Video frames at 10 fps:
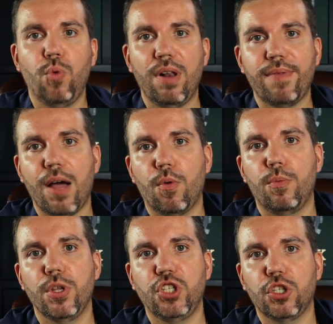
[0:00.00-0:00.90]
12-hour
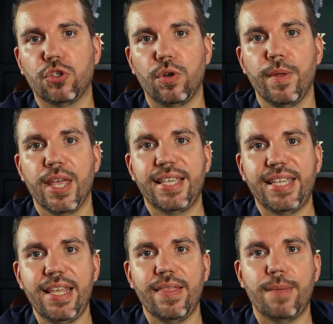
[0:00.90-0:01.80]
register,
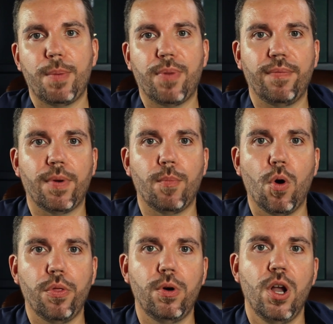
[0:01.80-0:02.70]
setting them apart from
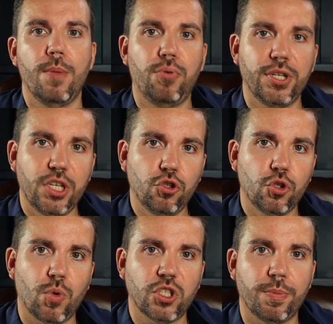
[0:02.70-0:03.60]
other
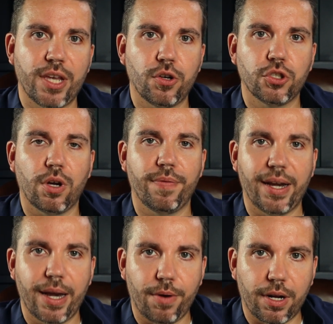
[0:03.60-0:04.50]
prestigious watchmakers of
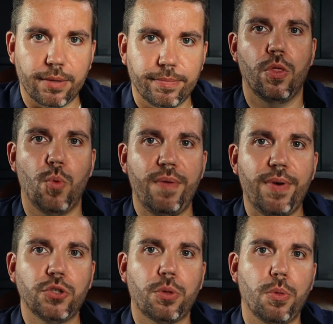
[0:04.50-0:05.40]
that era. The
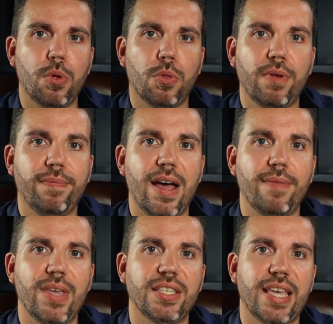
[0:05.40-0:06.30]
reference
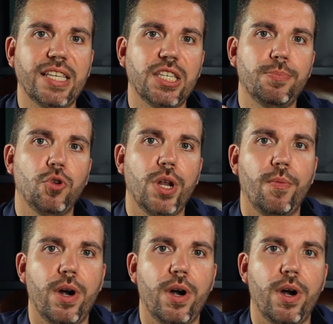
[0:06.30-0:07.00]
3335 is exceptionally